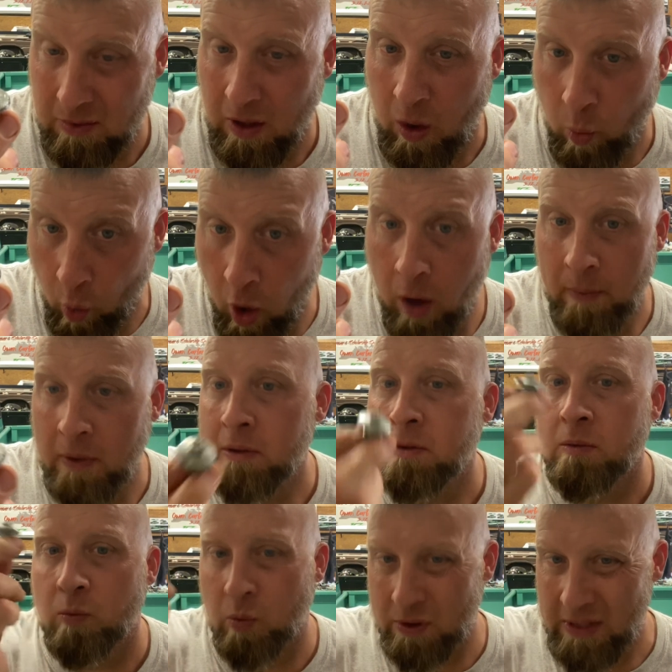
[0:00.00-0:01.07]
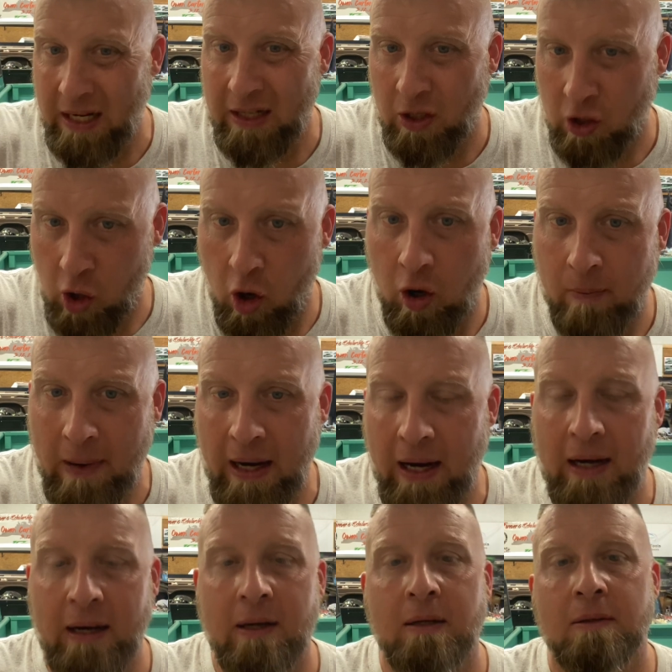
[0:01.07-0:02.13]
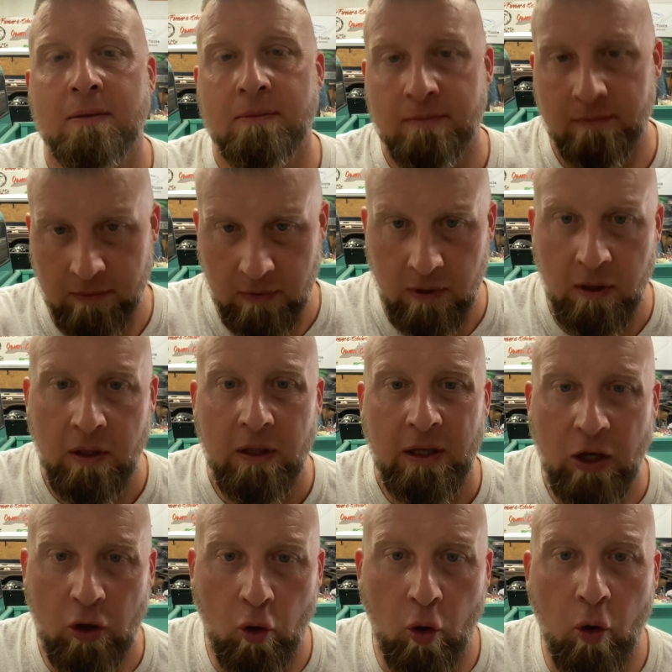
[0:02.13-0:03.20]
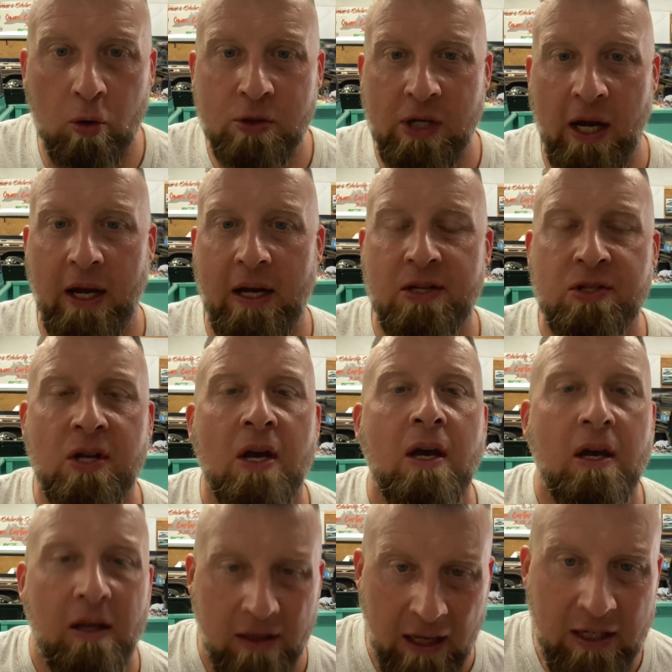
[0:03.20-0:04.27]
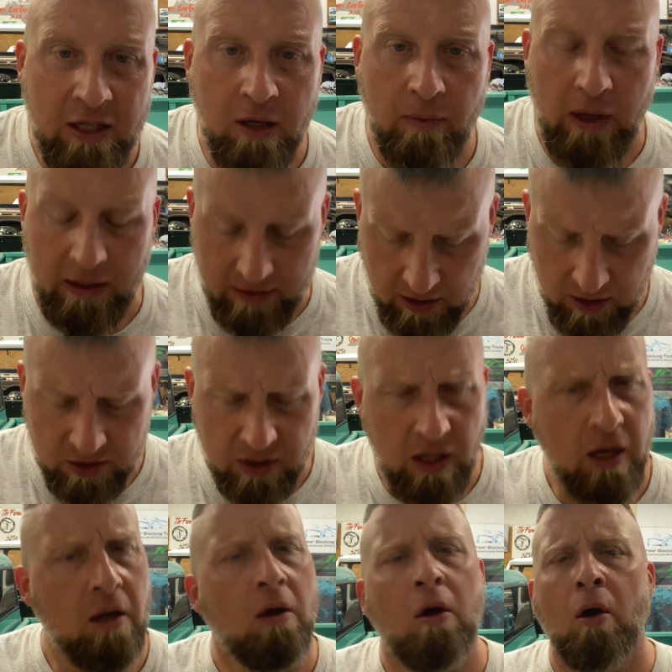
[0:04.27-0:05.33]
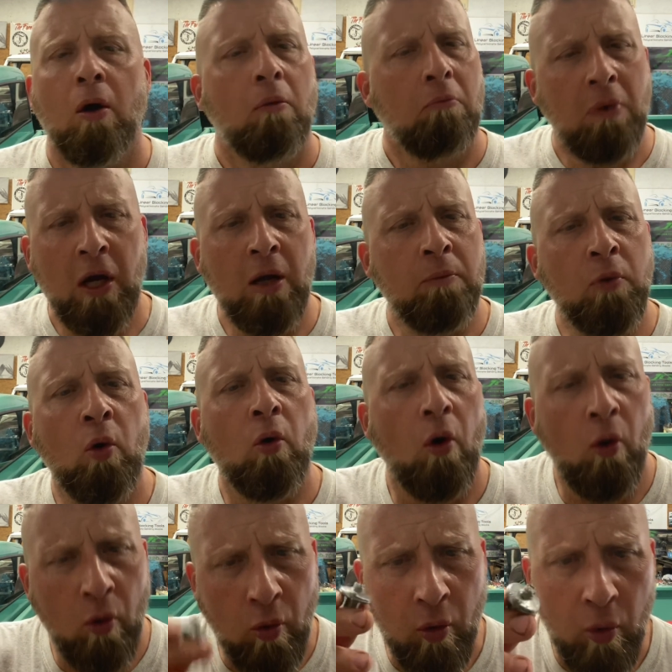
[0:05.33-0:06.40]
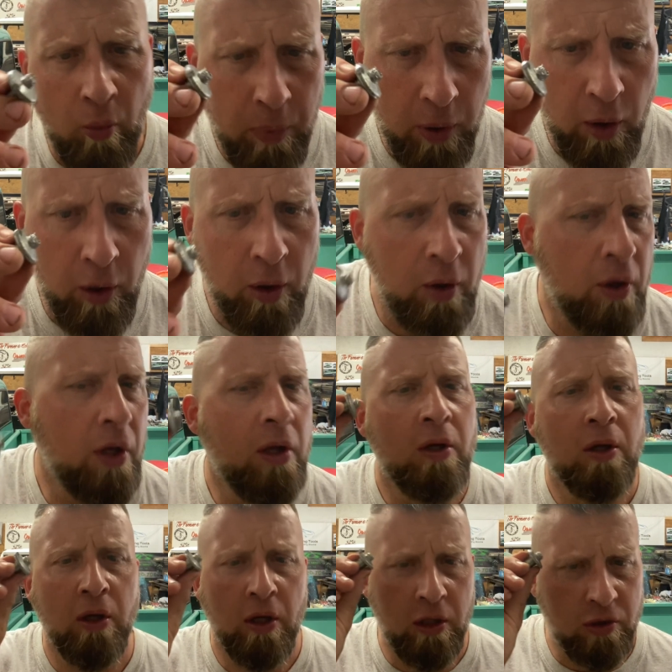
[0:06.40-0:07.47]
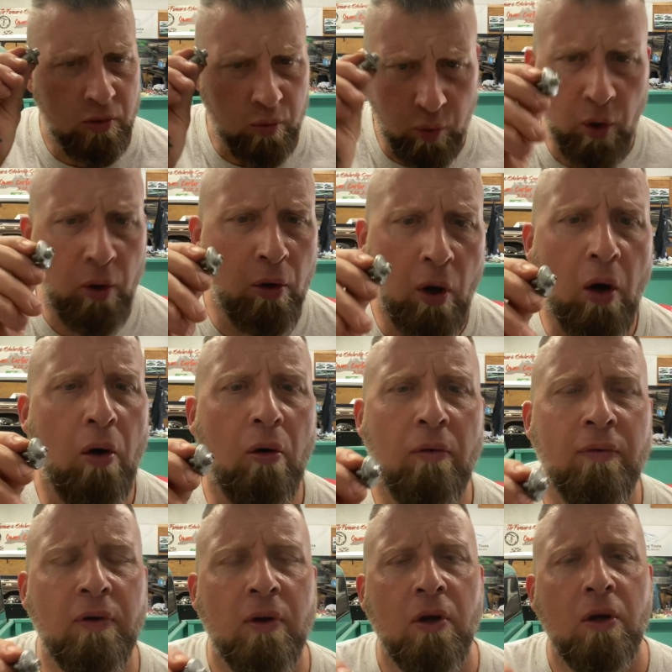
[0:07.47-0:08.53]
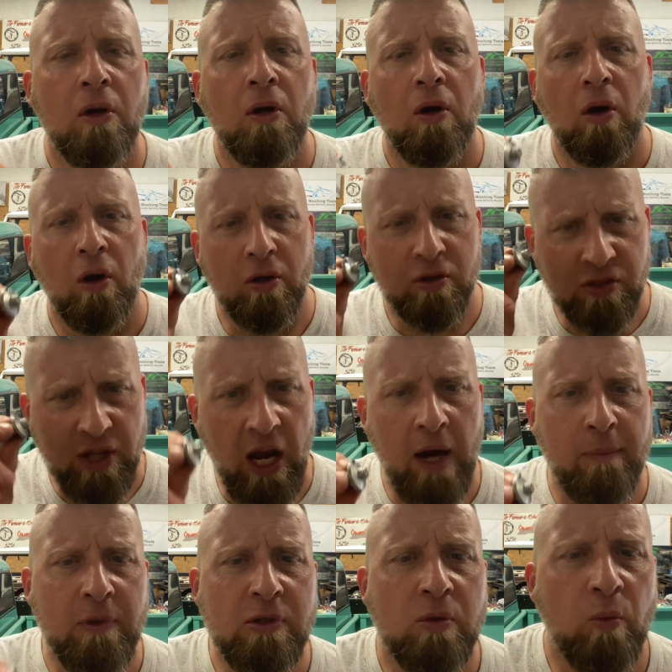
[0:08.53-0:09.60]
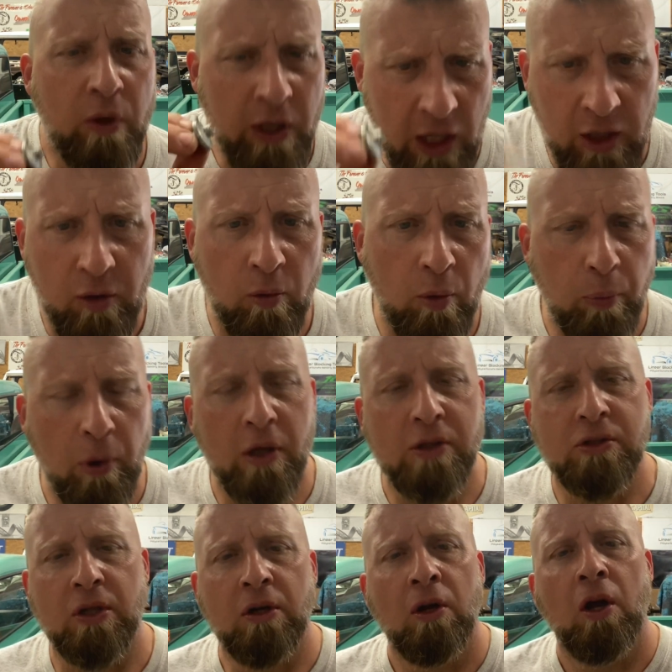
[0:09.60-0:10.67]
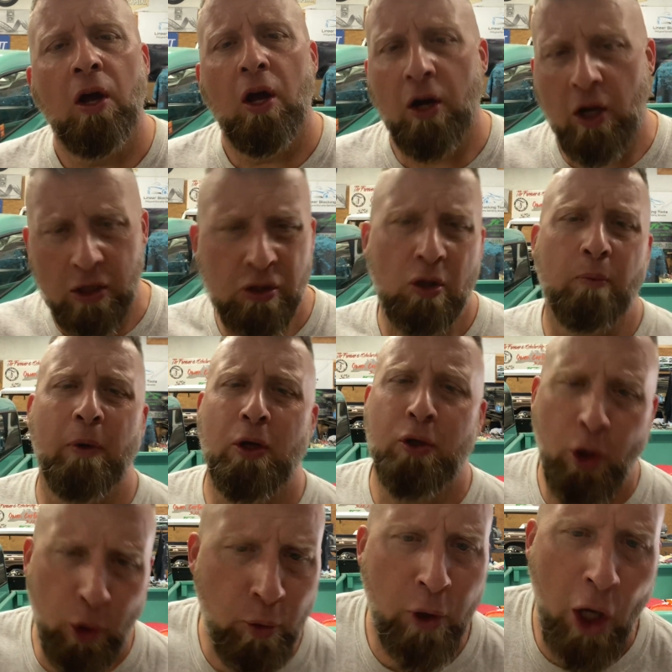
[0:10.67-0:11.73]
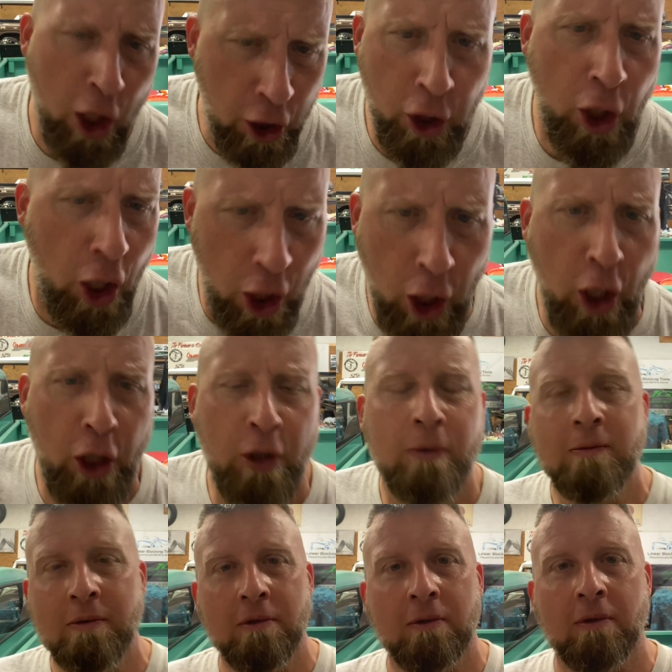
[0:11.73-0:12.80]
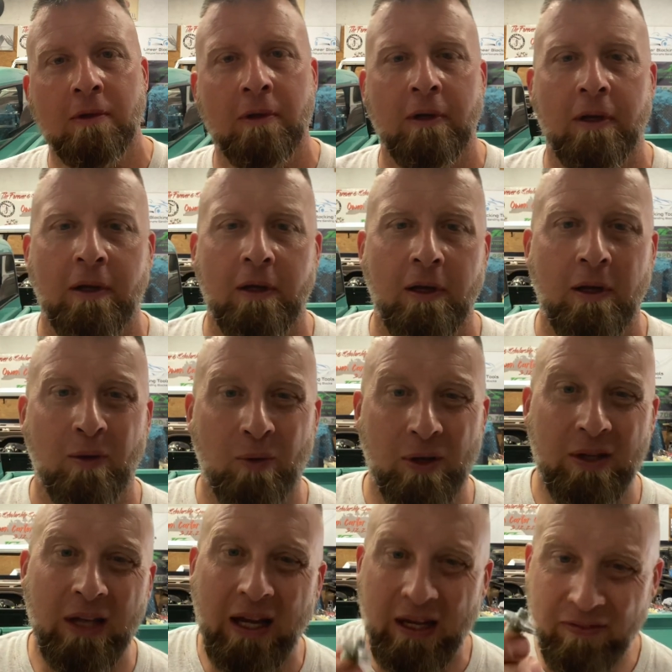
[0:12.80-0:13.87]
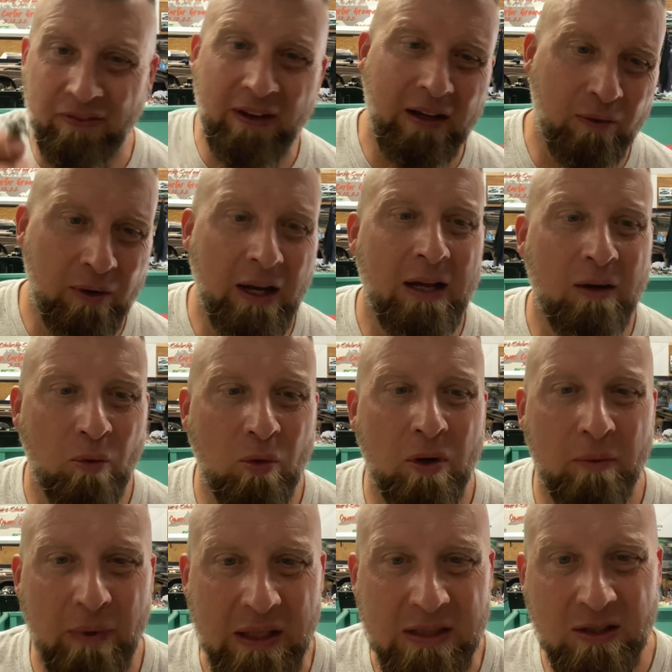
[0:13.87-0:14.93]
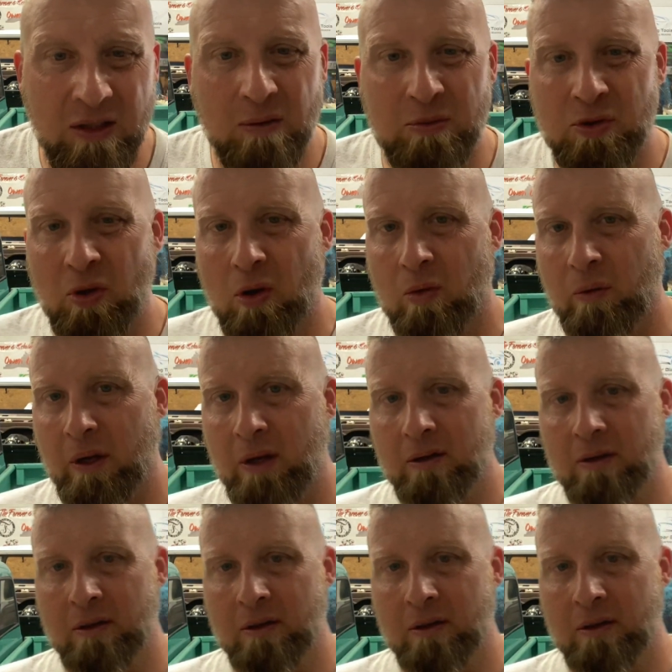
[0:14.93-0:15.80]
a woman would take the car back, get her oil changed. They'd come out there and say, ma'am, your oil plug is wrung off. There's damage and we had to replace it. And that's going to be $2.99 when they the one that messed it up start with.